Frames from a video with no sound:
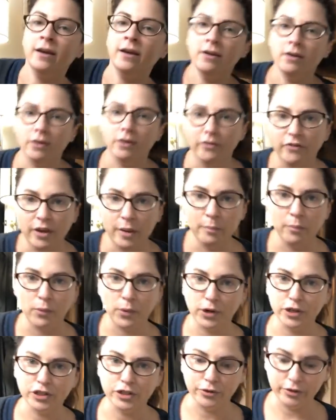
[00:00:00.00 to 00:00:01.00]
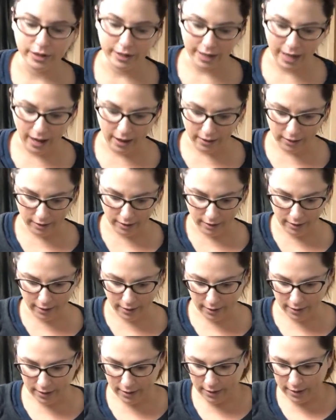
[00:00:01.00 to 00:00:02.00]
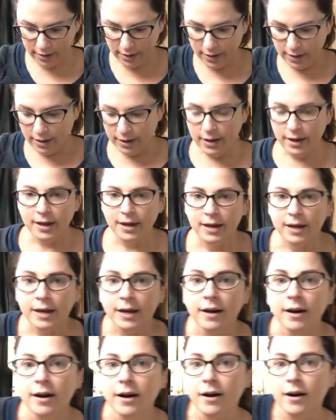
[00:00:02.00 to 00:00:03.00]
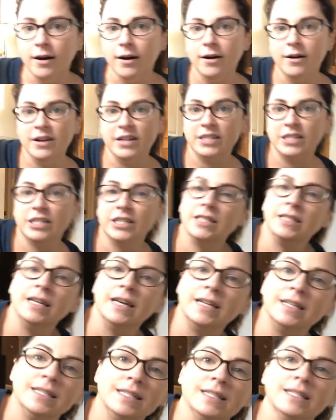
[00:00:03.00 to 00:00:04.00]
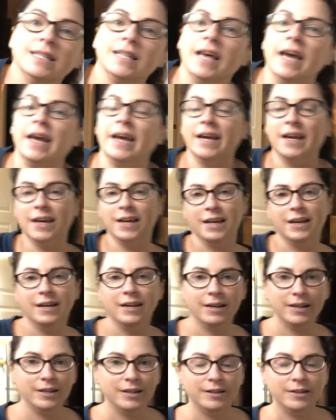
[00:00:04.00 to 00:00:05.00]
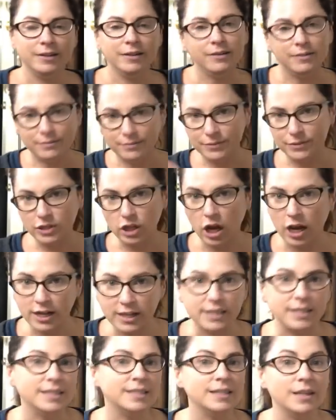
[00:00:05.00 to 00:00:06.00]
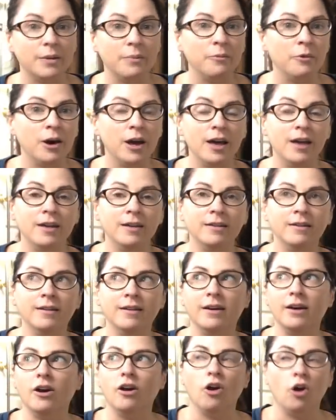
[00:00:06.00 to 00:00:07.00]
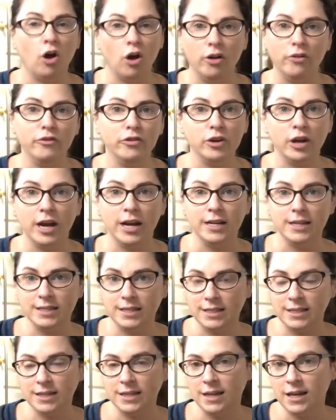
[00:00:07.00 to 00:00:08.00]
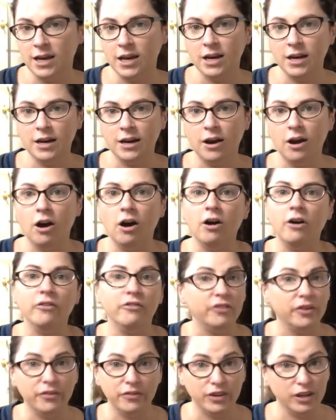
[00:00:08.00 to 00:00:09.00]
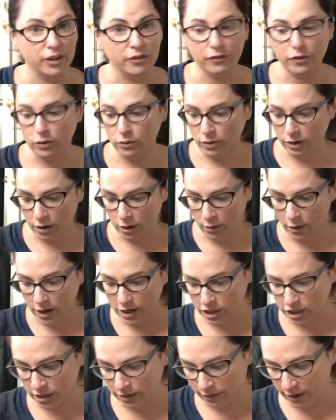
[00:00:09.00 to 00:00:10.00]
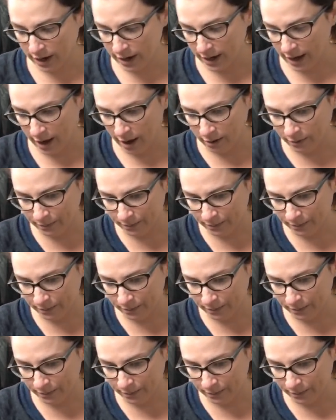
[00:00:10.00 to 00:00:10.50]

Or have I bored you to death? Oh, it's just nice to, like, talk to someone. Are all of you guys, all 50 of you that are watching right now.